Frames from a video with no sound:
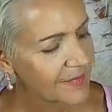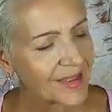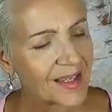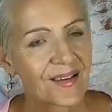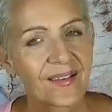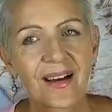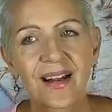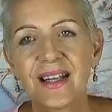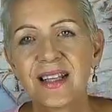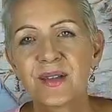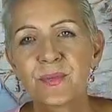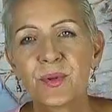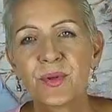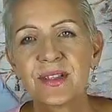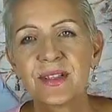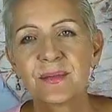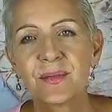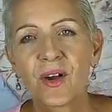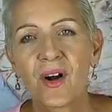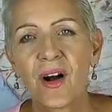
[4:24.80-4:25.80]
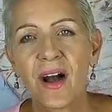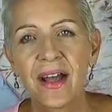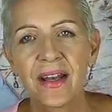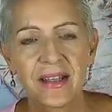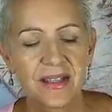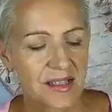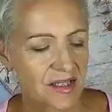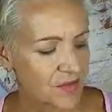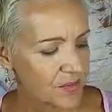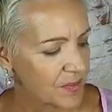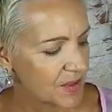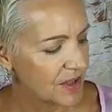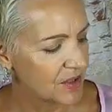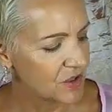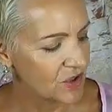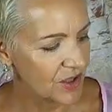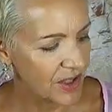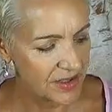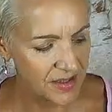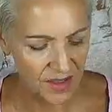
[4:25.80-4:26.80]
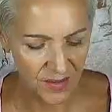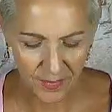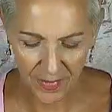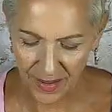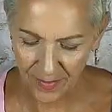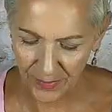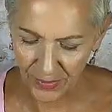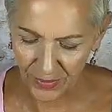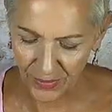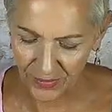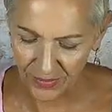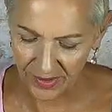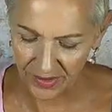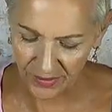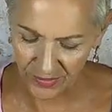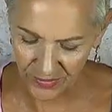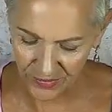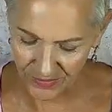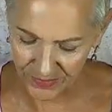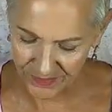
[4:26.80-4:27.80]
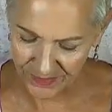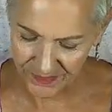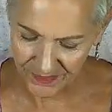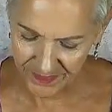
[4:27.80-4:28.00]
All right, let's put some guidance from the Enchanted Map Oracle.